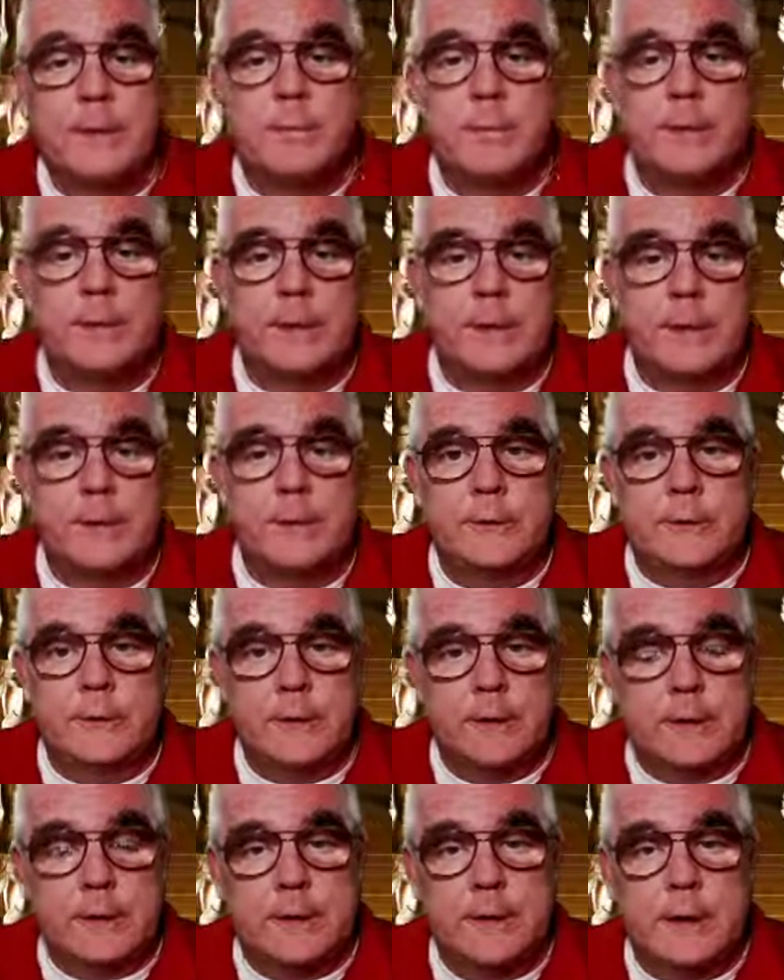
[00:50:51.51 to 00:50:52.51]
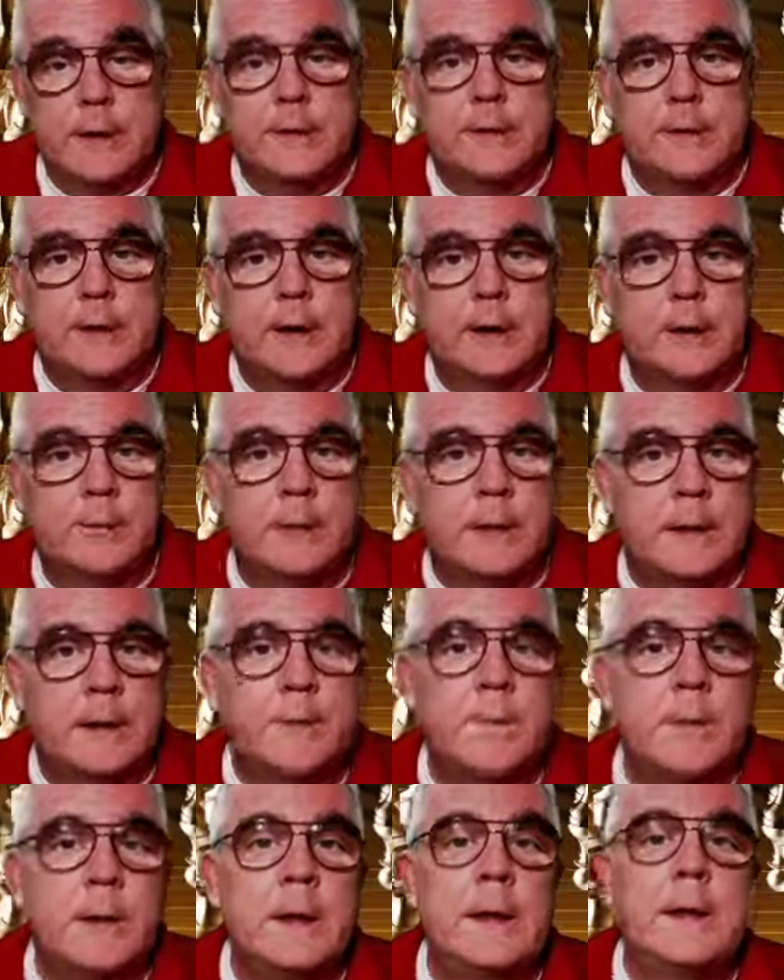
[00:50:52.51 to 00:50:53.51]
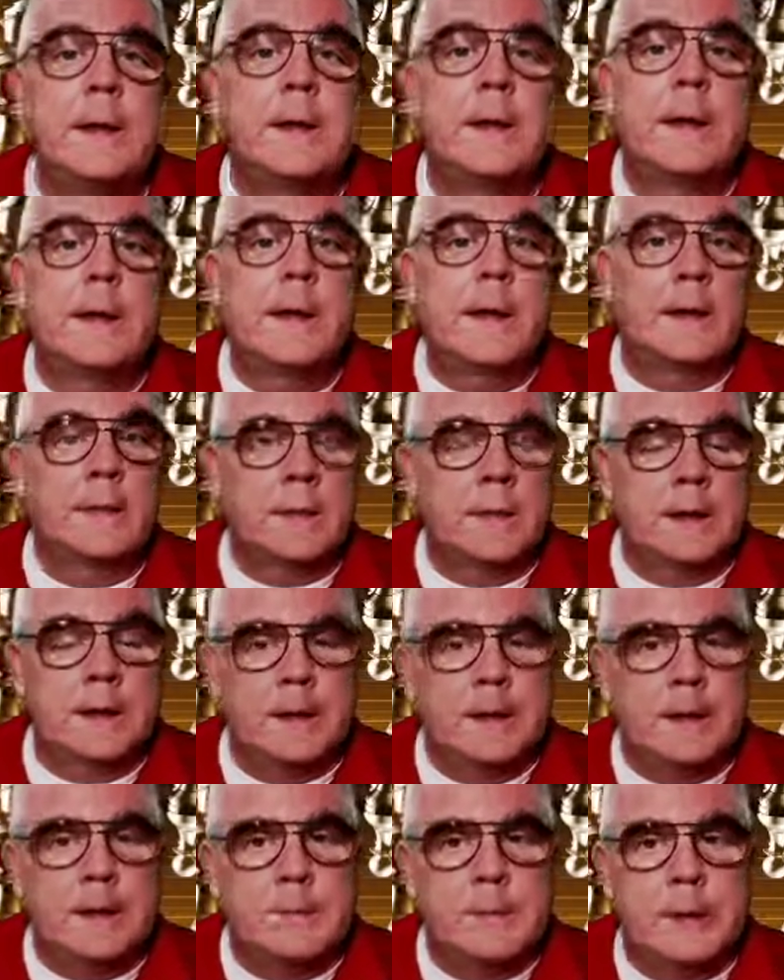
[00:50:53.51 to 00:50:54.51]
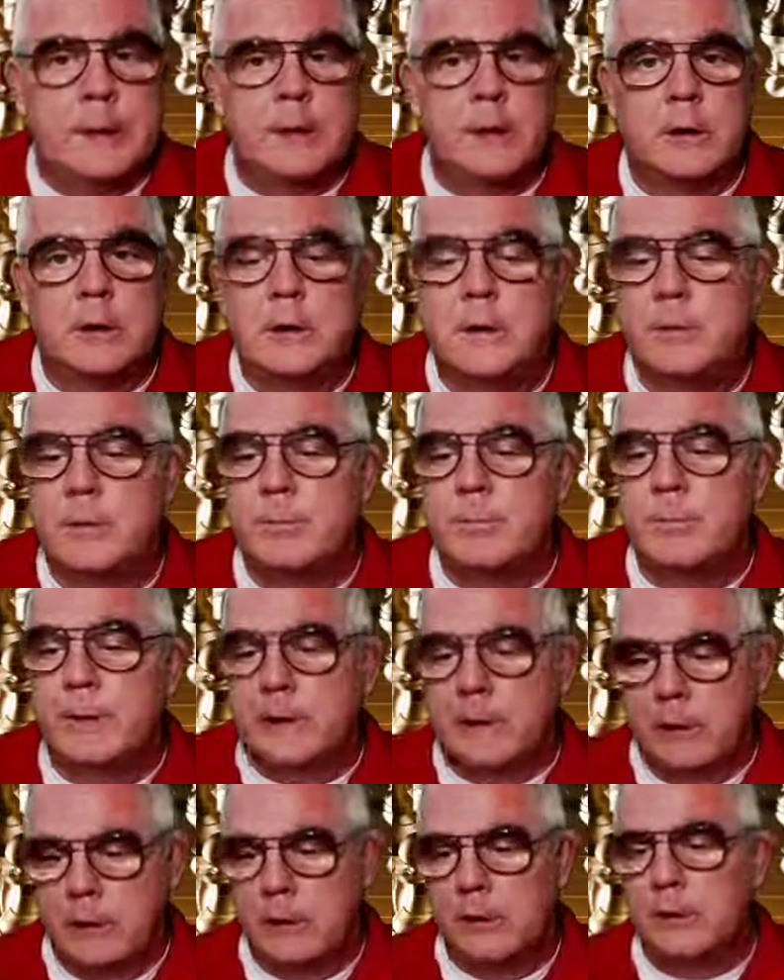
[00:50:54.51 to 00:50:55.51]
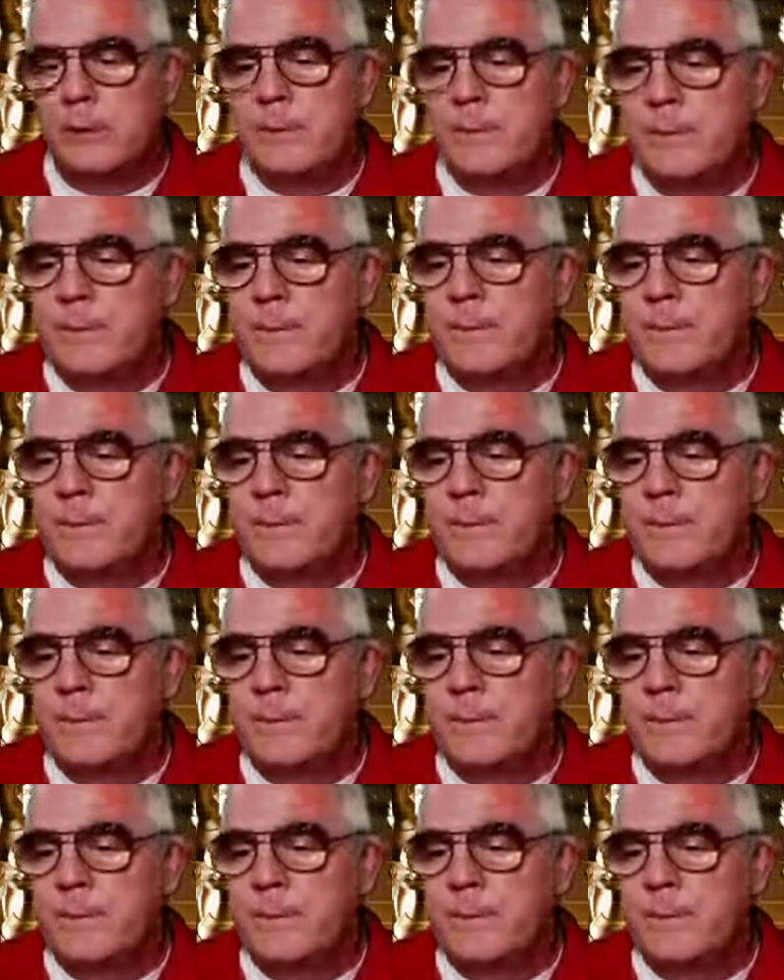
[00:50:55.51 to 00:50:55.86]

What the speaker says: please contact me at the email below.